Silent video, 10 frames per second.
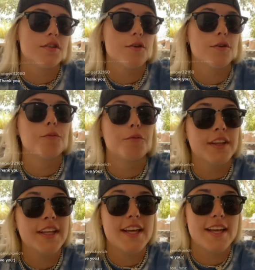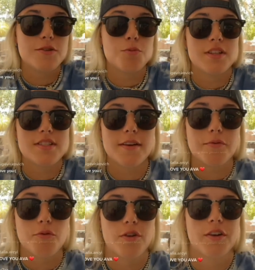So it really is one
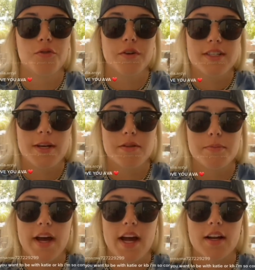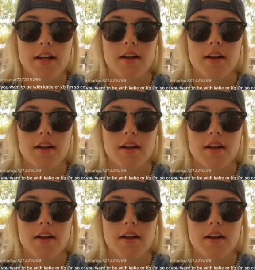step forward, 3 steps back.